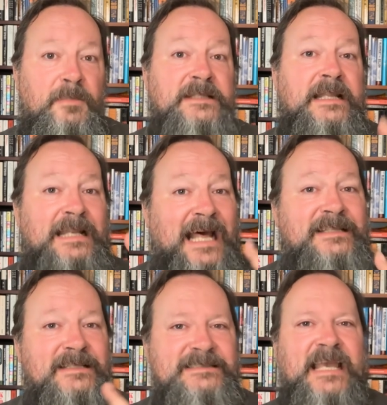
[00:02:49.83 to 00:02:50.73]
but then
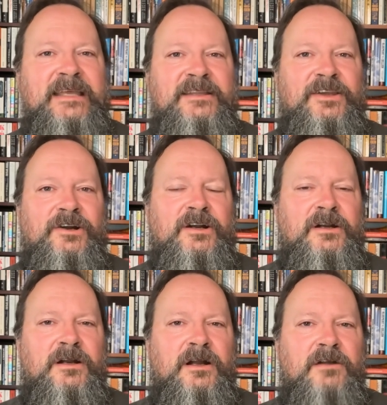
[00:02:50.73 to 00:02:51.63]
not the second year,
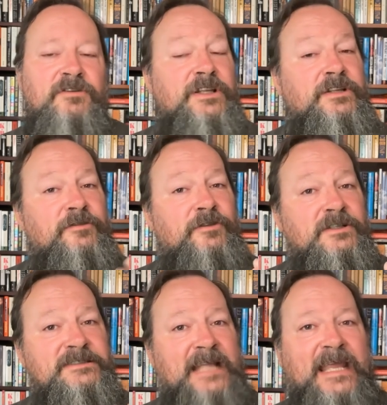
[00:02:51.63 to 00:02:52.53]
rather the
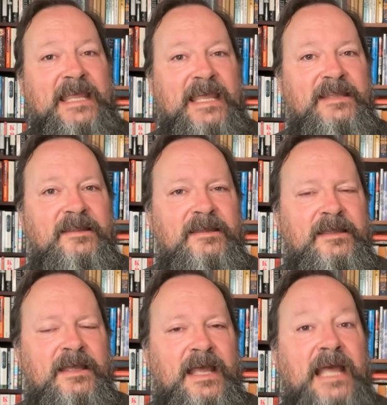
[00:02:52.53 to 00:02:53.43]
first decade,
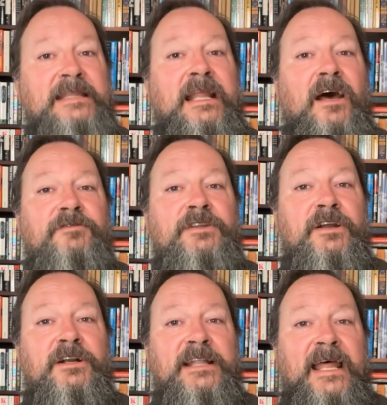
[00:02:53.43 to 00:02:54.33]
and then
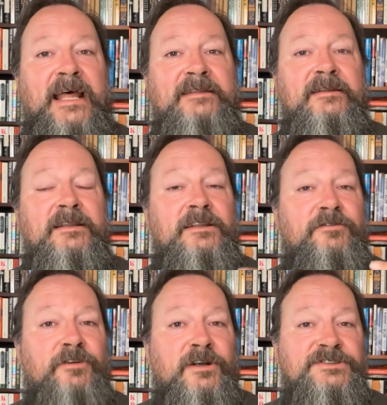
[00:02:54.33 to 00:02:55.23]
after that, the
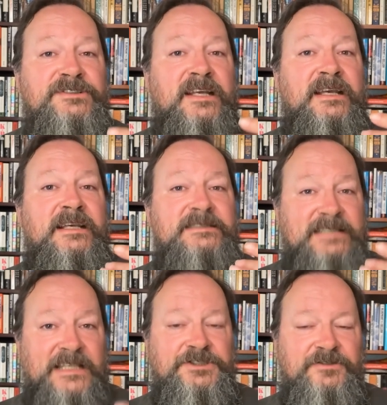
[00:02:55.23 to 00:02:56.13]
first
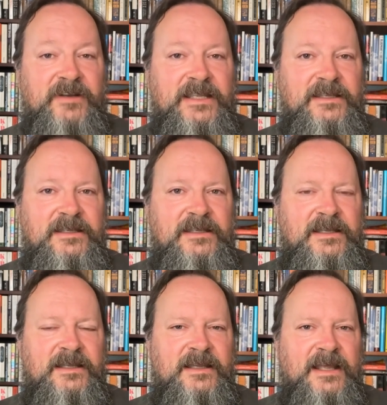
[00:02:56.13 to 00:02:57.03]
century.
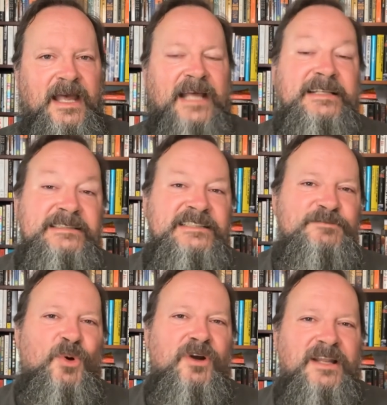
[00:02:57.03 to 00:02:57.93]
This is
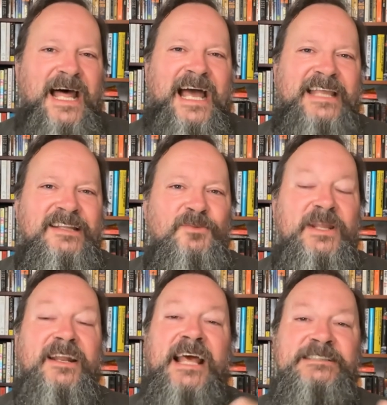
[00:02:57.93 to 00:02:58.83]
more aligned
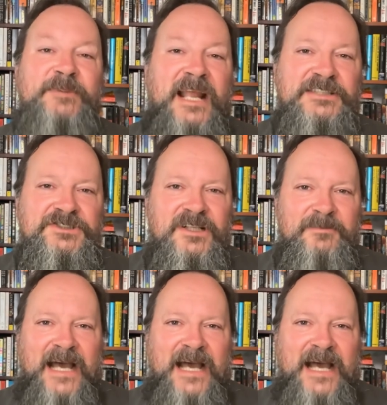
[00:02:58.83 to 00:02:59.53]
with an exponential